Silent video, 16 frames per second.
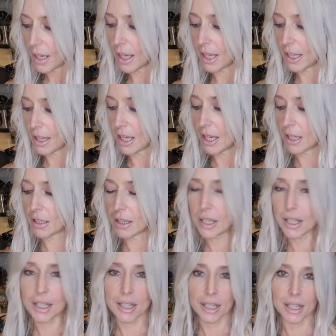And then
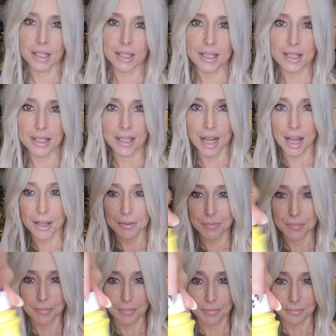it's not,
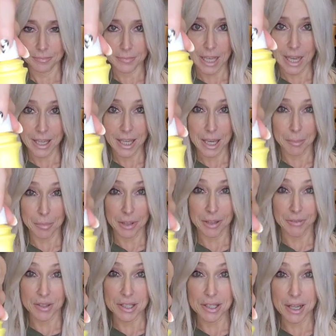I can't
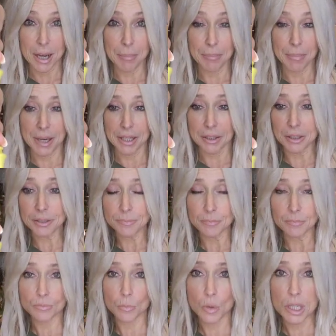believe it's not butter.
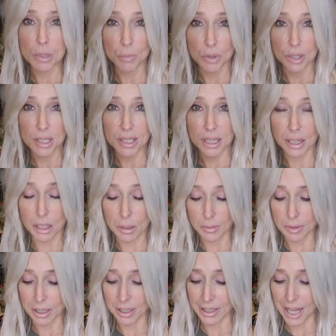We spritzed a little
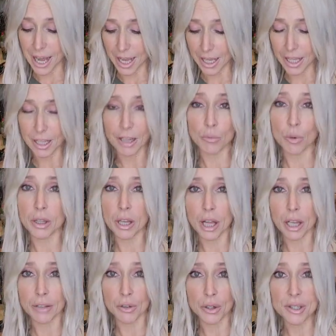bit of that with
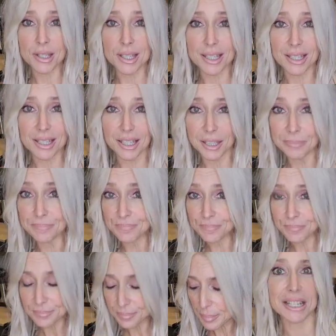all of our seasoning.
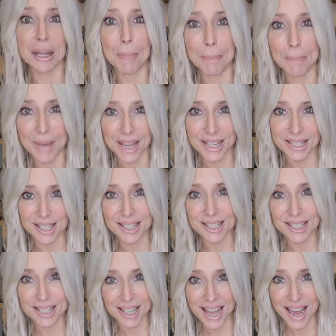An amazing
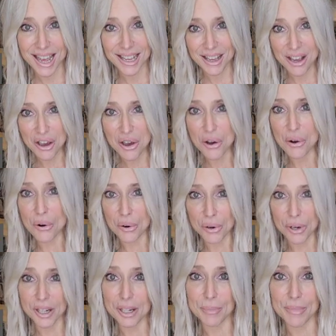snack
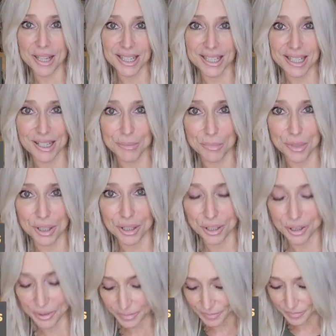or an amazing
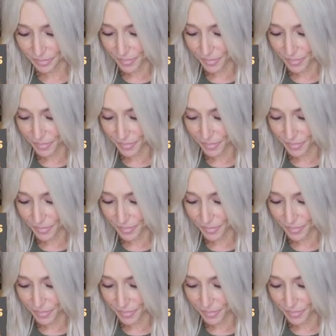meal